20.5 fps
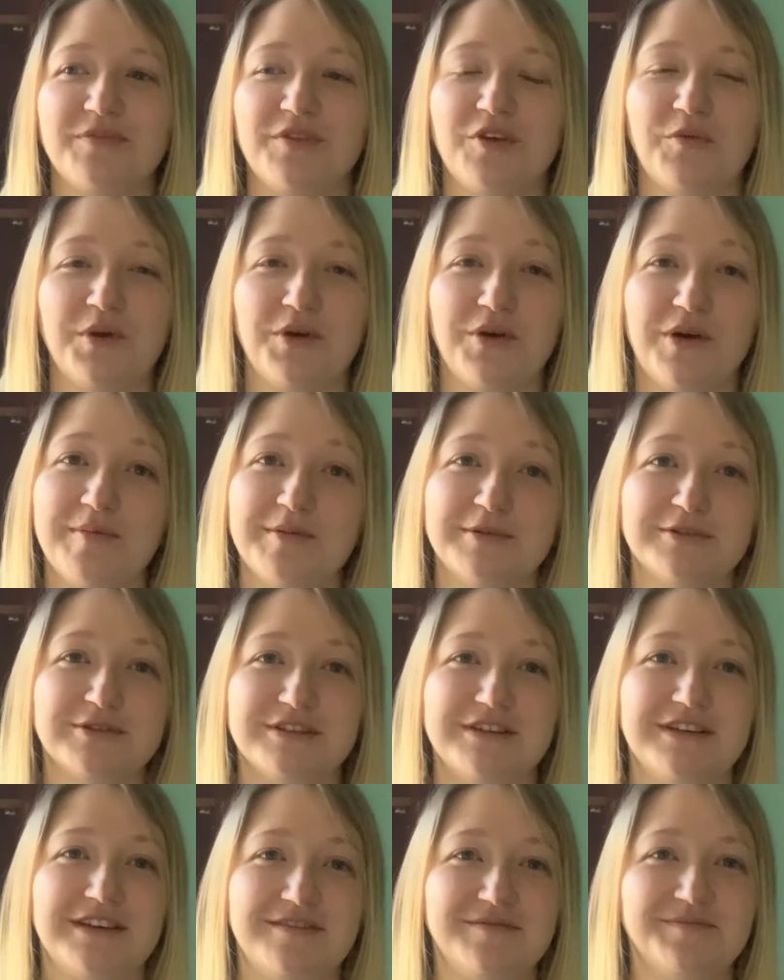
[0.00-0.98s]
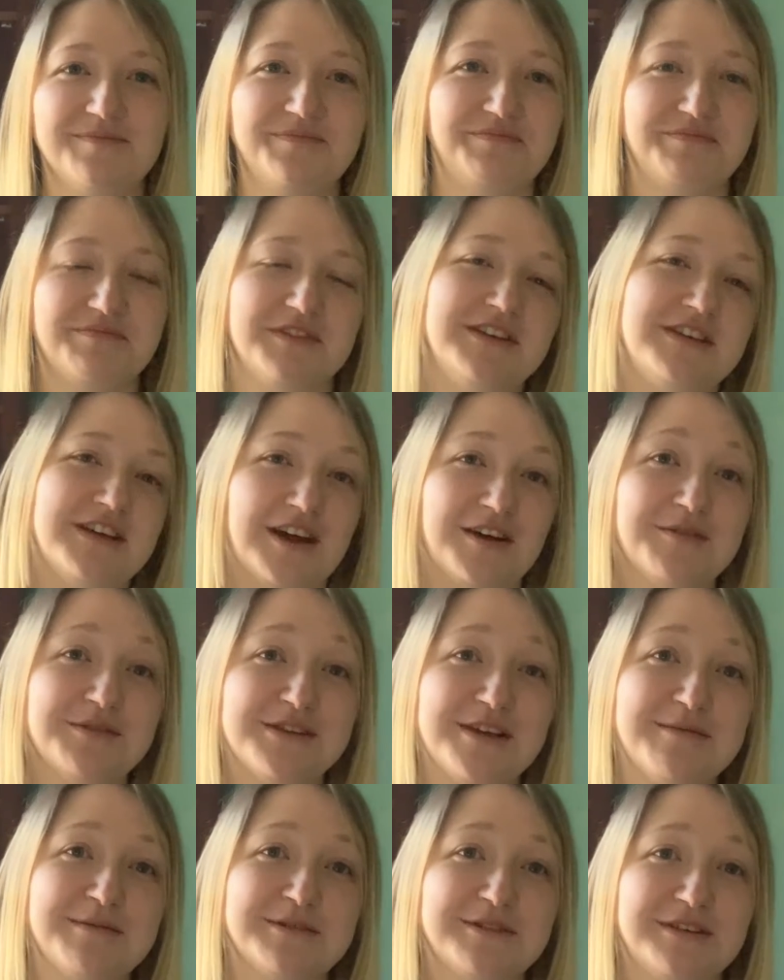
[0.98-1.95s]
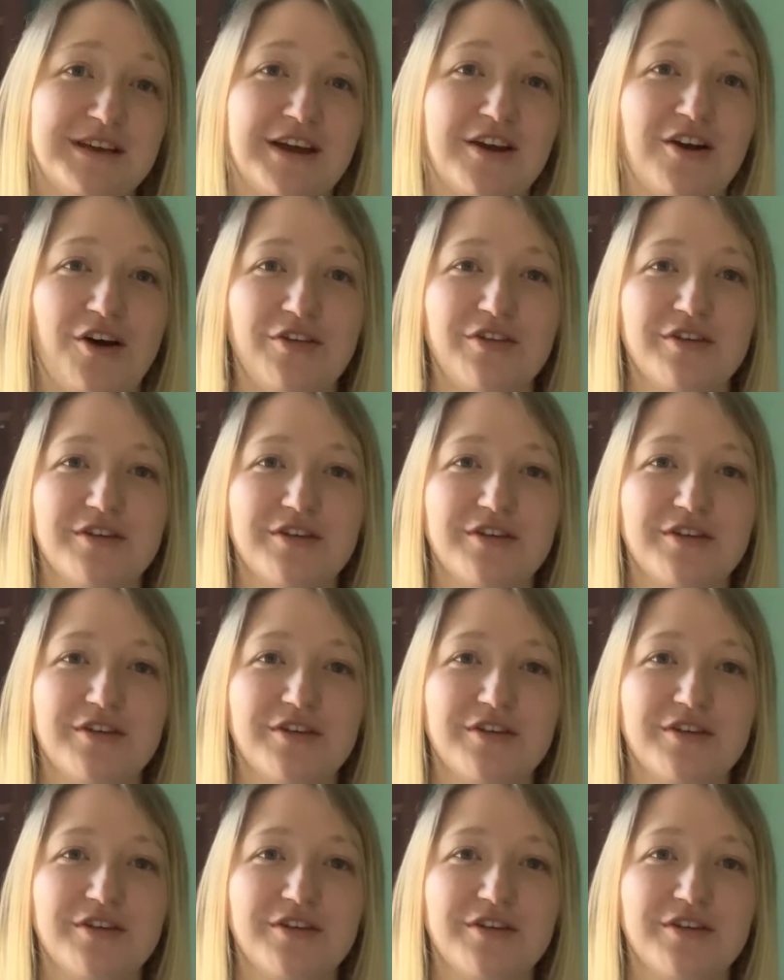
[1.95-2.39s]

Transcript: we were able to, the tech was able to get all